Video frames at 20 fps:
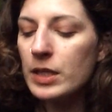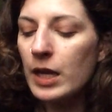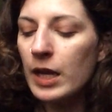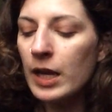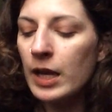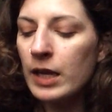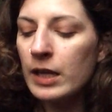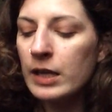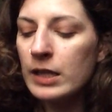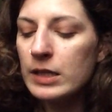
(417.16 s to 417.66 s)

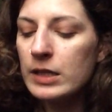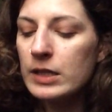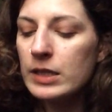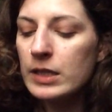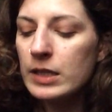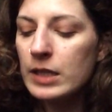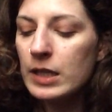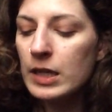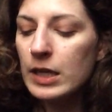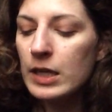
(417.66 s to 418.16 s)
And
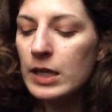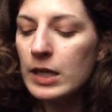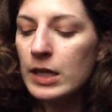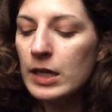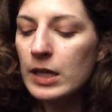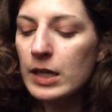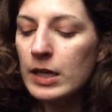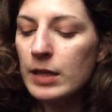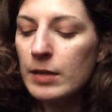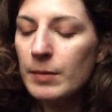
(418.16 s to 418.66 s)

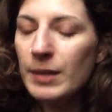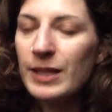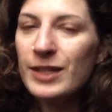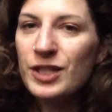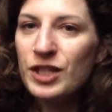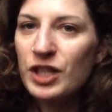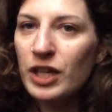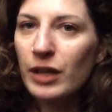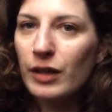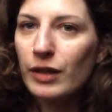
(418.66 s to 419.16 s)
but
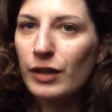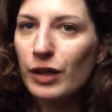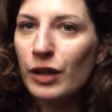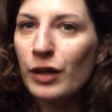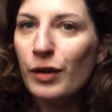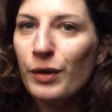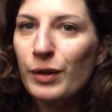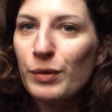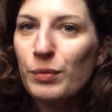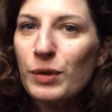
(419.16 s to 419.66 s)
still, you
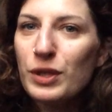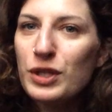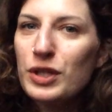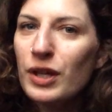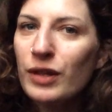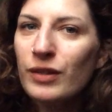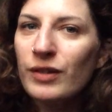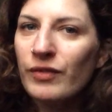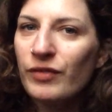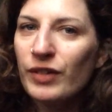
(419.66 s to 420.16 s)
know, it was
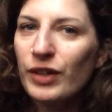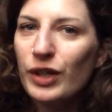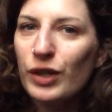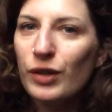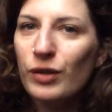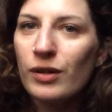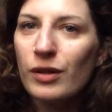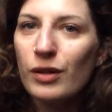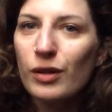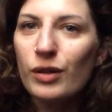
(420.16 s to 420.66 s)
not a very
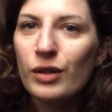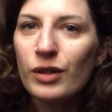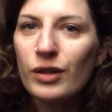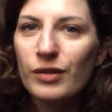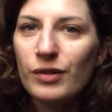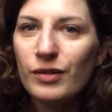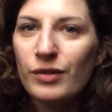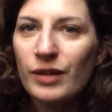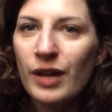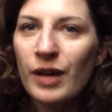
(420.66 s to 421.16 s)
good look.
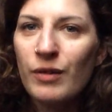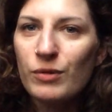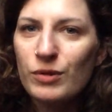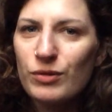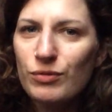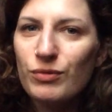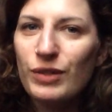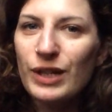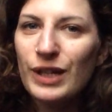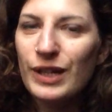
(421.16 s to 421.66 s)
I
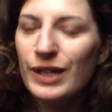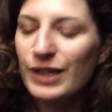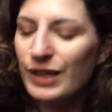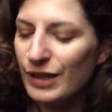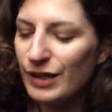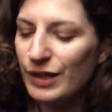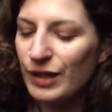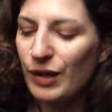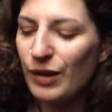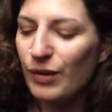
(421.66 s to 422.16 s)
was
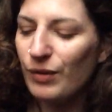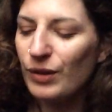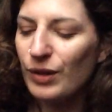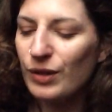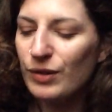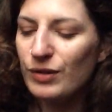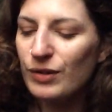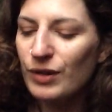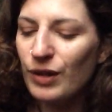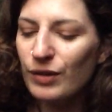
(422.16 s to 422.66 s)
really, you know,
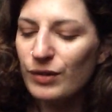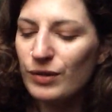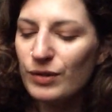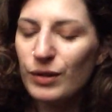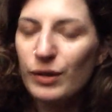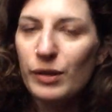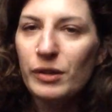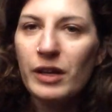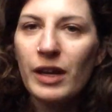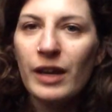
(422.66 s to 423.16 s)
not
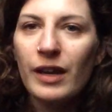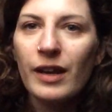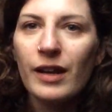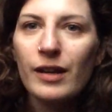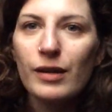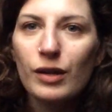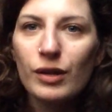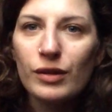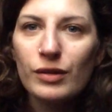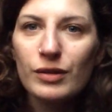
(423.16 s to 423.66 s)
looking
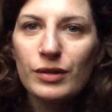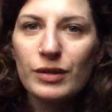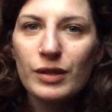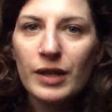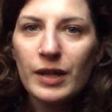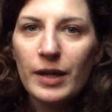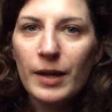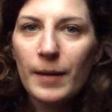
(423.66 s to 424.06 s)
and not